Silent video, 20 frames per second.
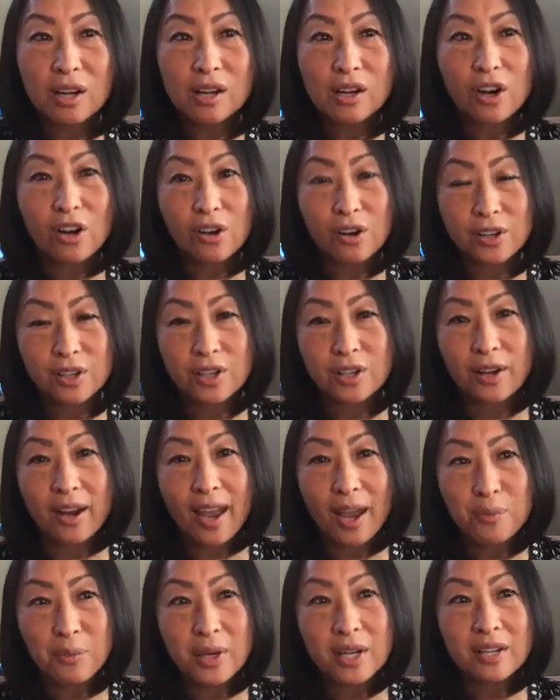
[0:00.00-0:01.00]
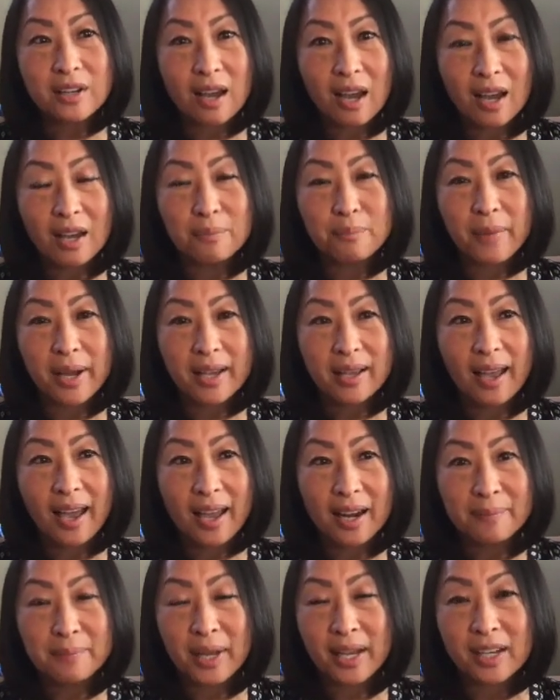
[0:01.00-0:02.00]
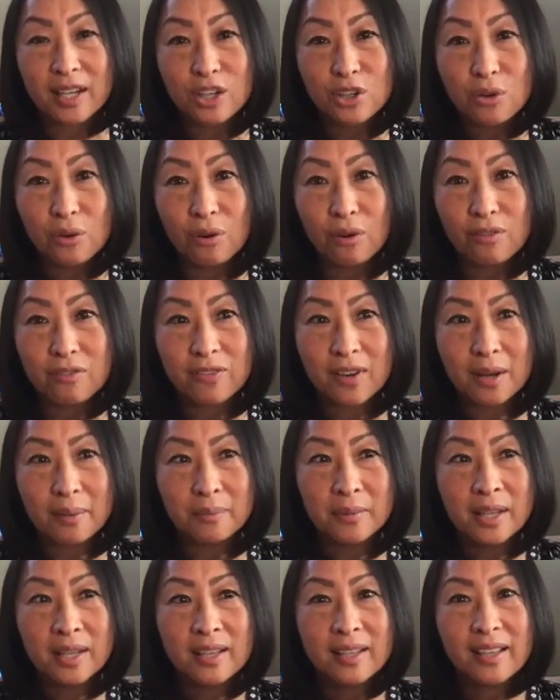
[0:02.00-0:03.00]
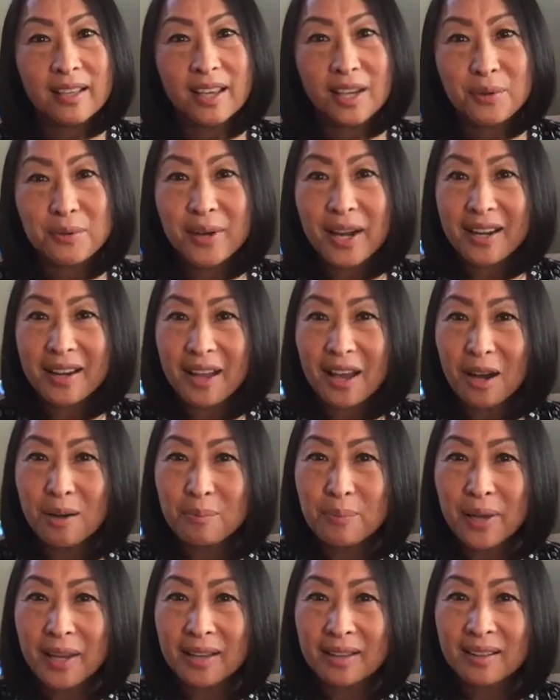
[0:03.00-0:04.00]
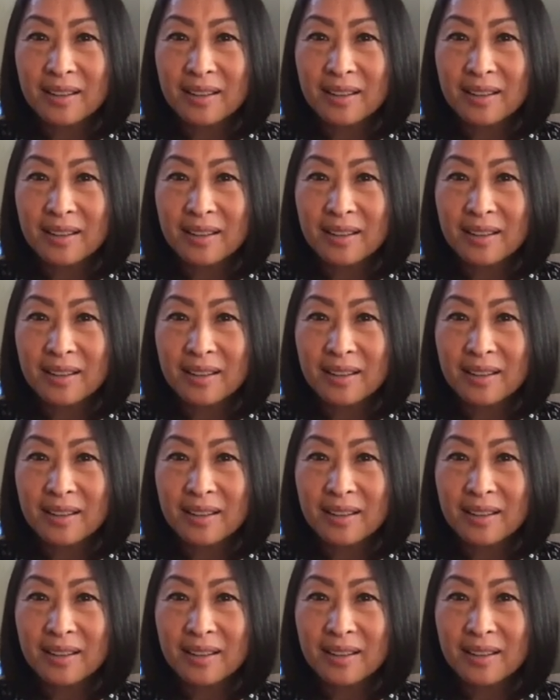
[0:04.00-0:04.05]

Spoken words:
harder had we not had my uncle from Henrietta helping.